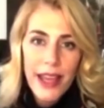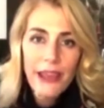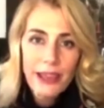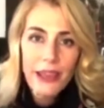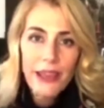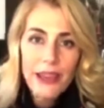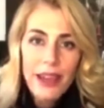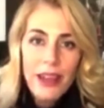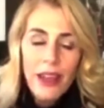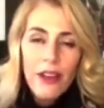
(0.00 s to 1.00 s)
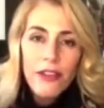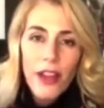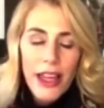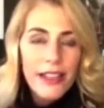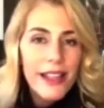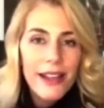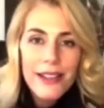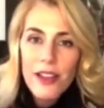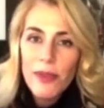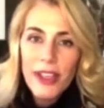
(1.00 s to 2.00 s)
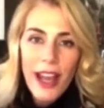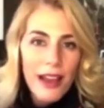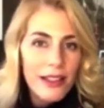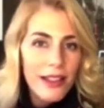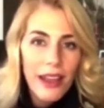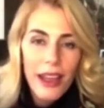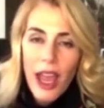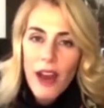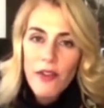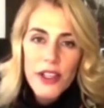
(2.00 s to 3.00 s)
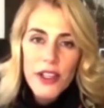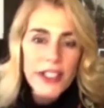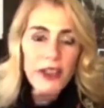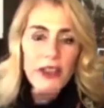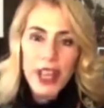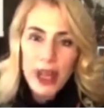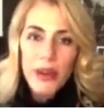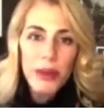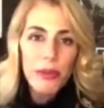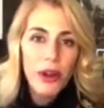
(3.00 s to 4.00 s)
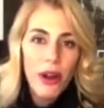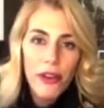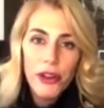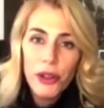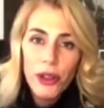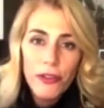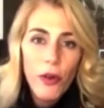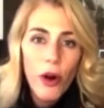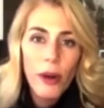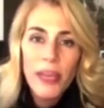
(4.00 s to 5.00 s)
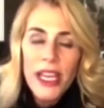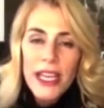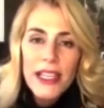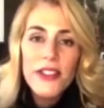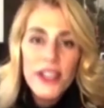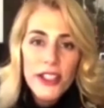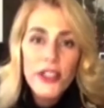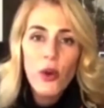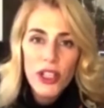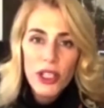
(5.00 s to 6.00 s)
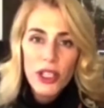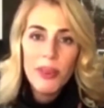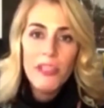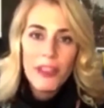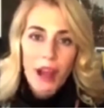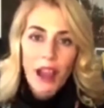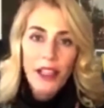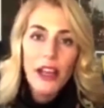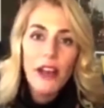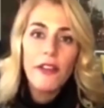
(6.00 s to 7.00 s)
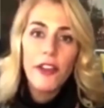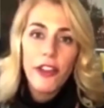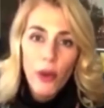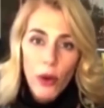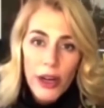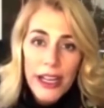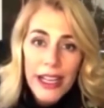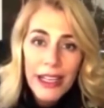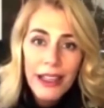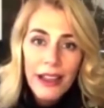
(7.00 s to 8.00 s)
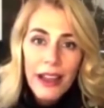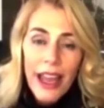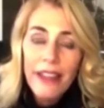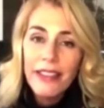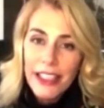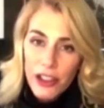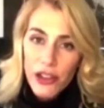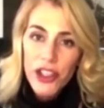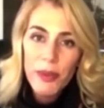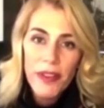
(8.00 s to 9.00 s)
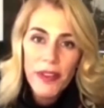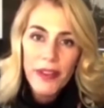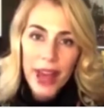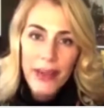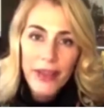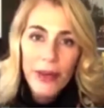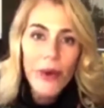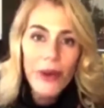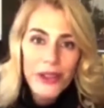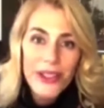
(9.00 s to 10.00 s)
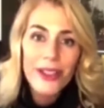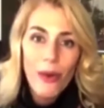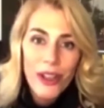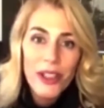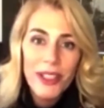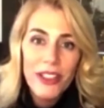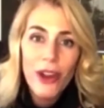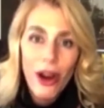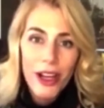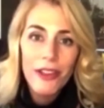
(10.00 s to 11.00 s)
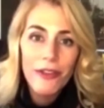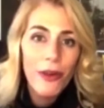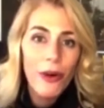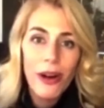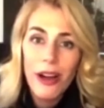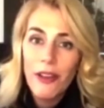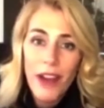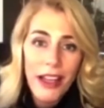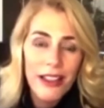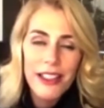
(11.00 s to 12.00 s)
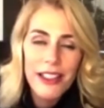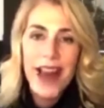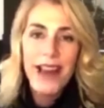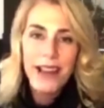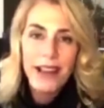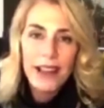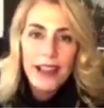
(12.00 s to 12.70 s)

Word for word: cases, flight attendants have been asking every single day when they put on their uniform is this going to be a sign of authority? and leadership in the cabin, or is it going to be a target for a violent attack?